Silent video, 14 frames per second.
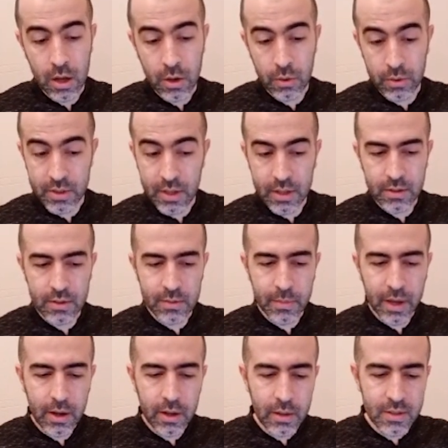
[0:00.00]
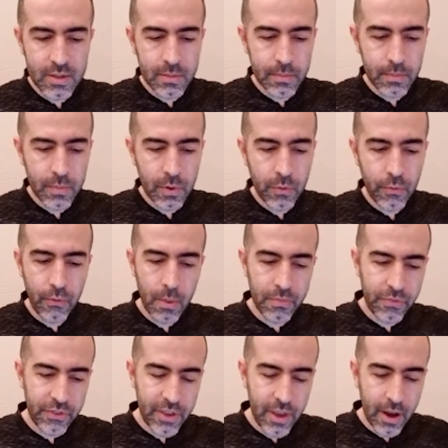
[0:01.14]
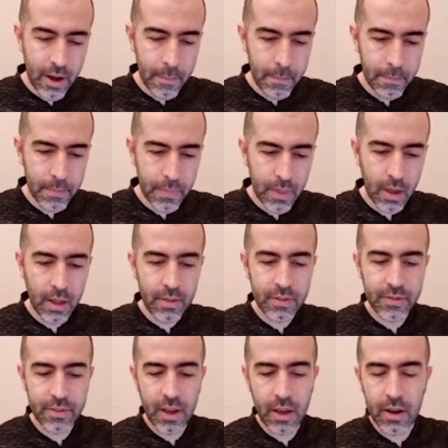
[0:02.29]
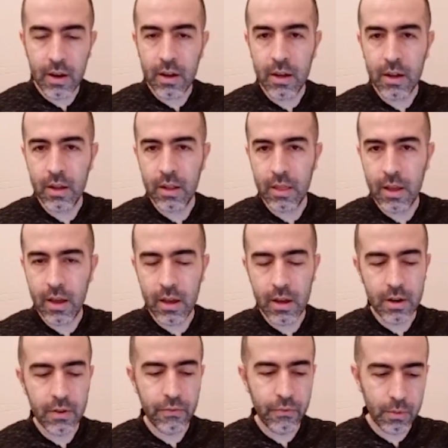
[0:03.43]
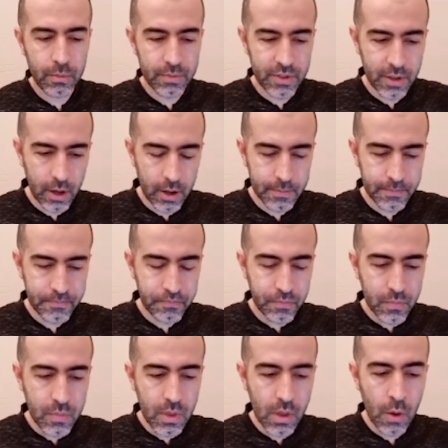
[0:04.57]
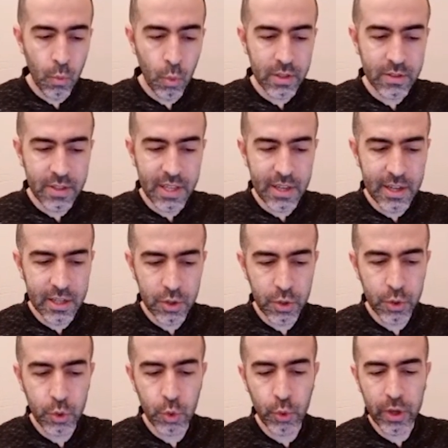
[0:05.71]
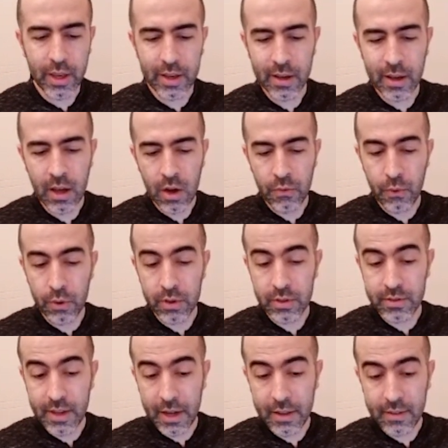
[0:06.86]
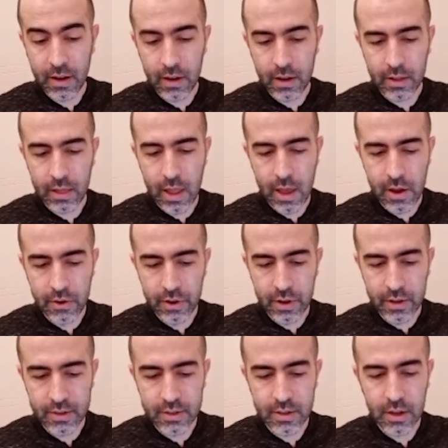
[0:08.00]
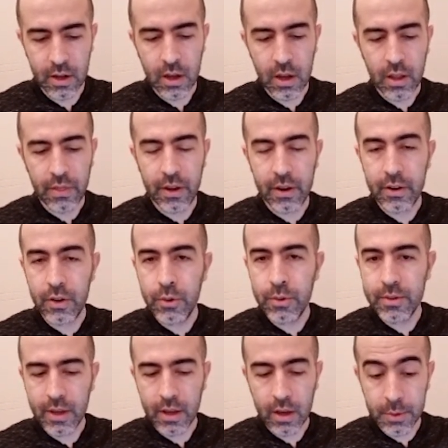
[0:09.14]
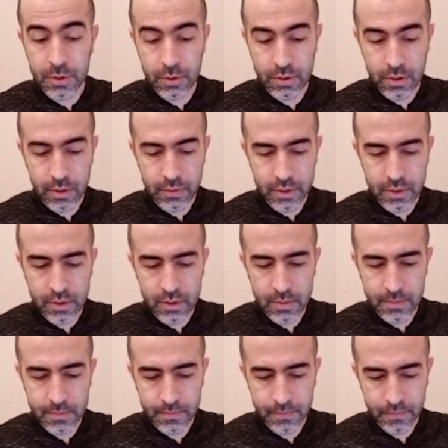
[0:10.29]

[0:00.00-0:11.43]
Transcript: consensus mechanism from TIA and data layer from TIA. What TIA doing for the data layer is they're using Amazon services,